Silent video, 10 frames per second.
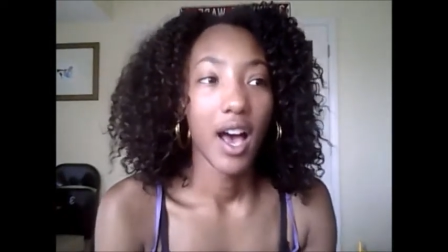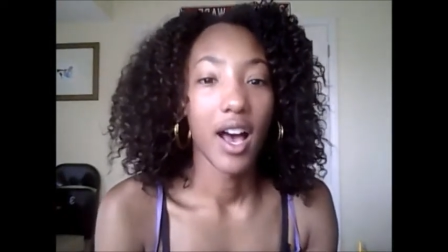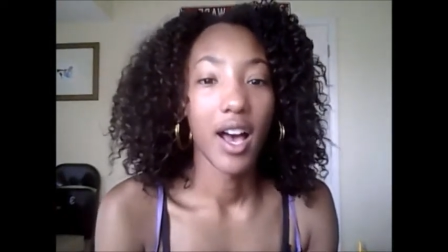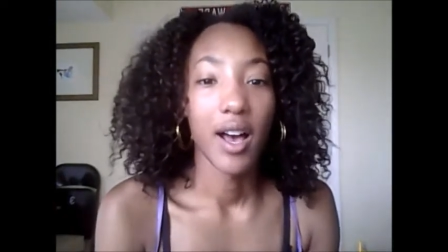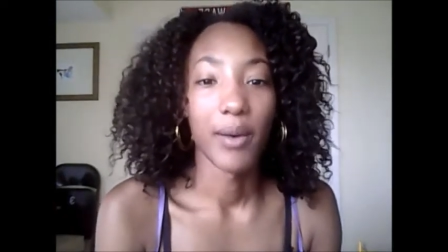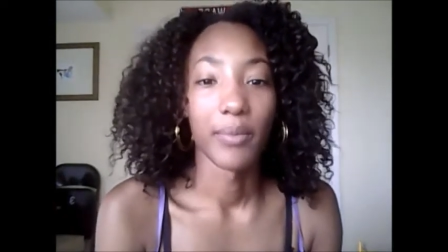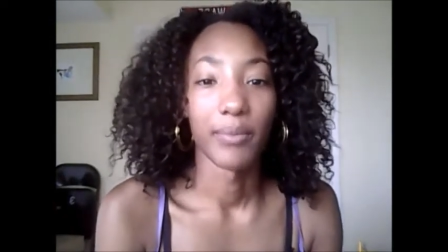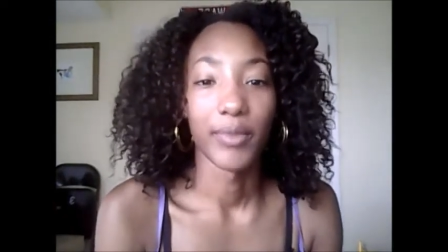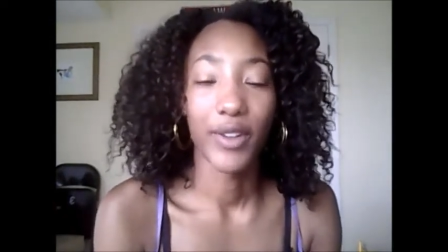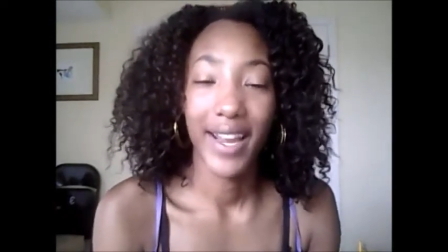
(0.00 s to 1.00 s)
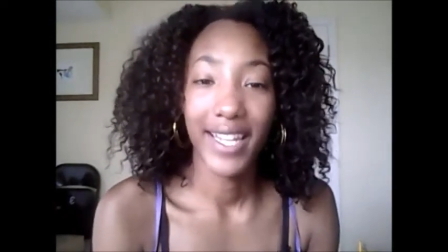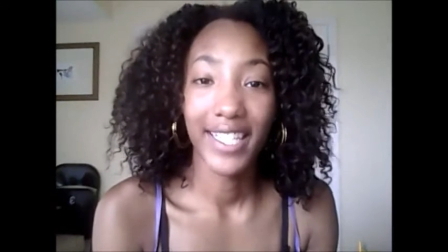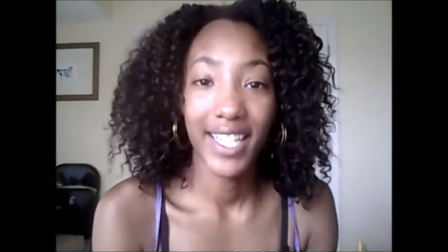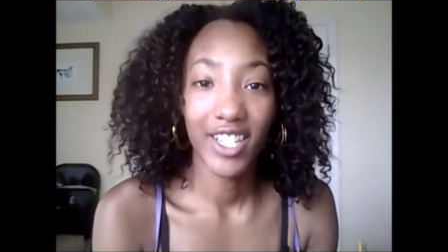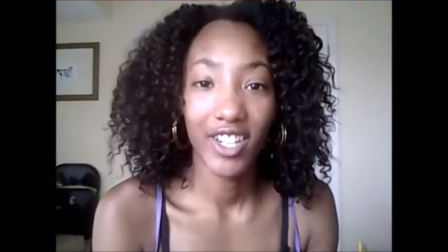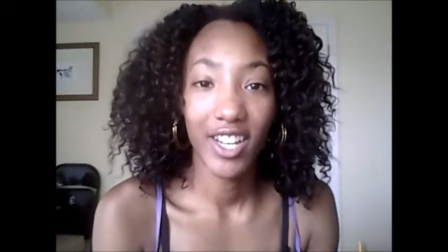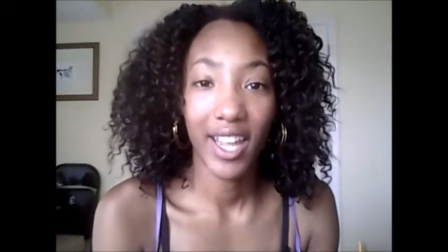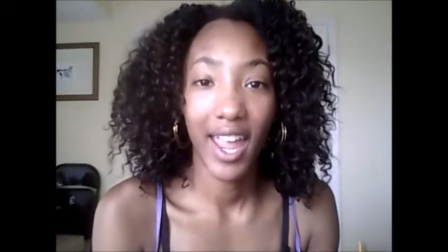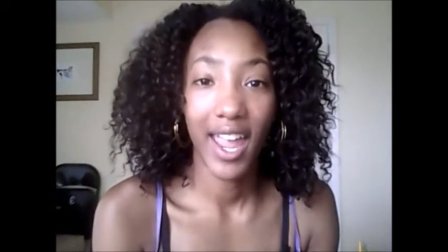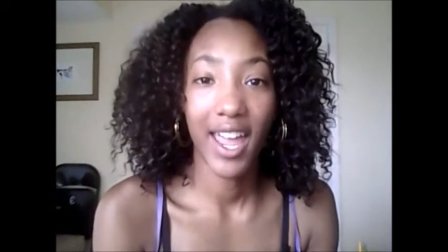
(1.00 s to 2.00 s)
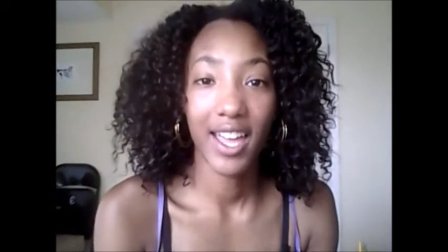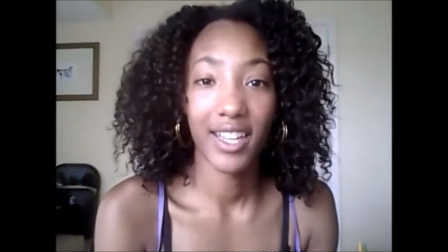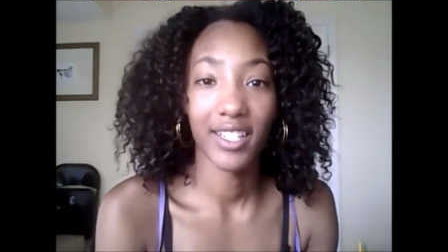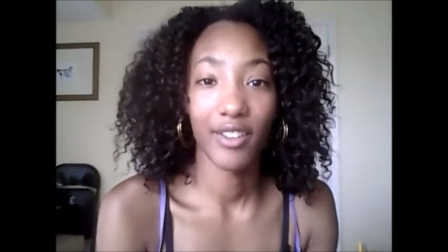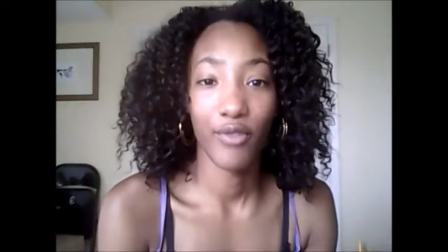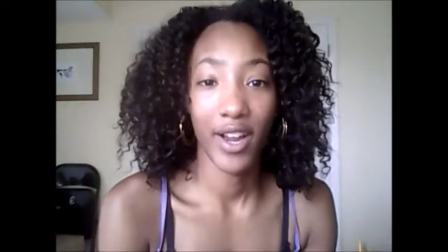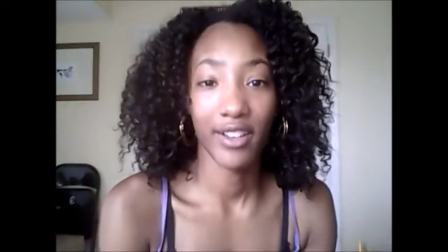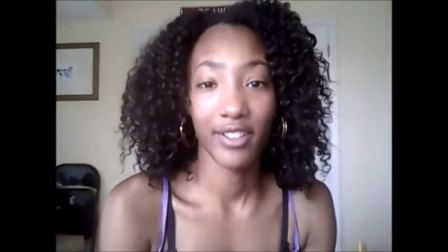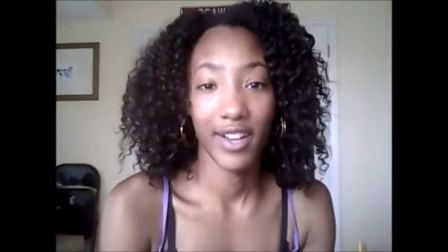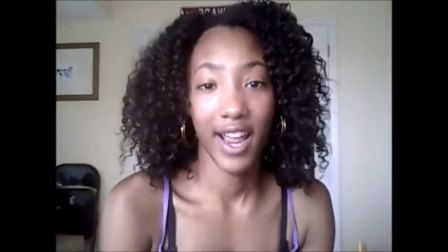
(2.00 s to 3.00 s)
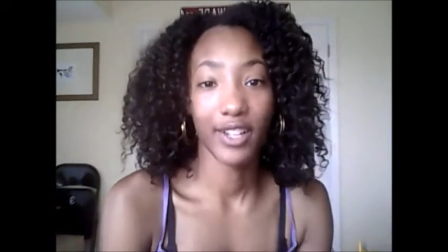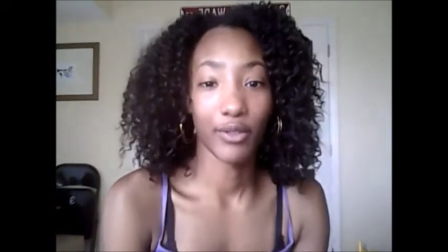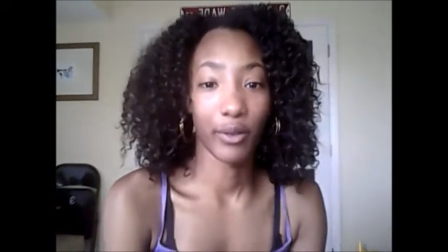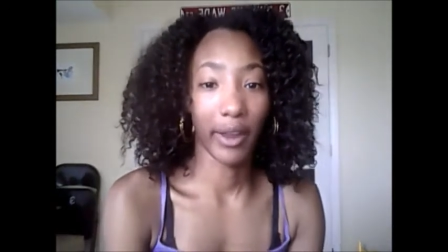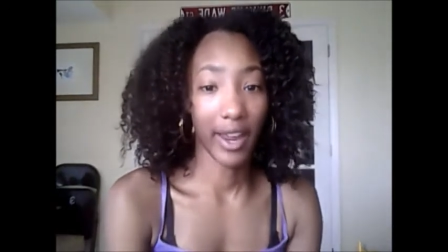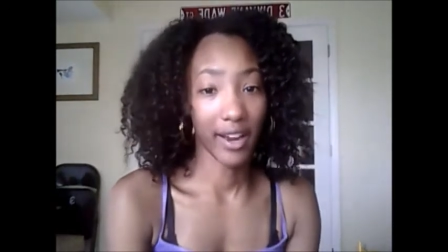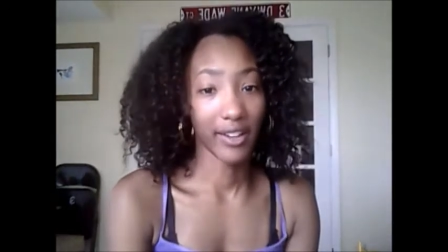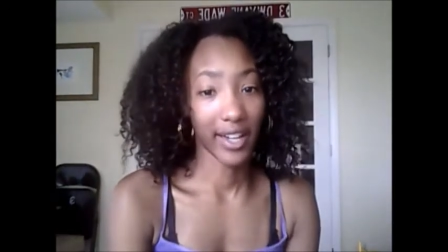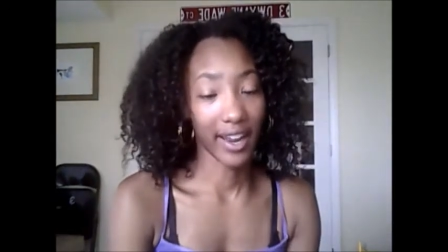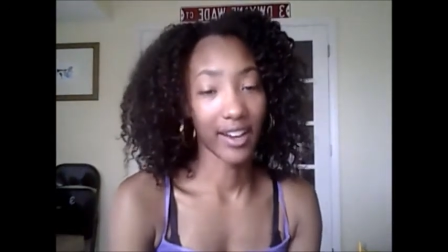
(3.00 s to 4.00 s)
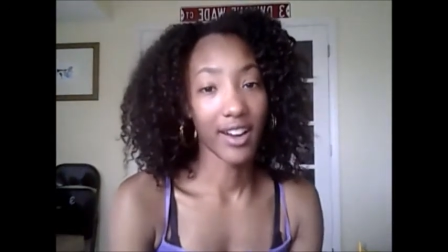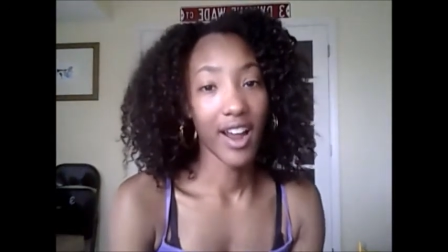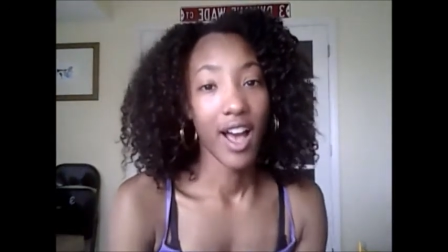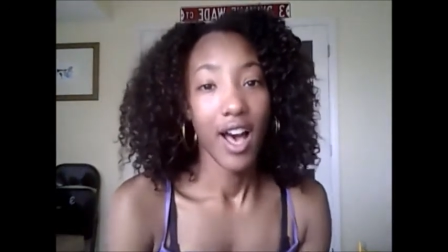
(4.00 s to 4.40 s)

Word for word: um, transitioning and regular natural hair care.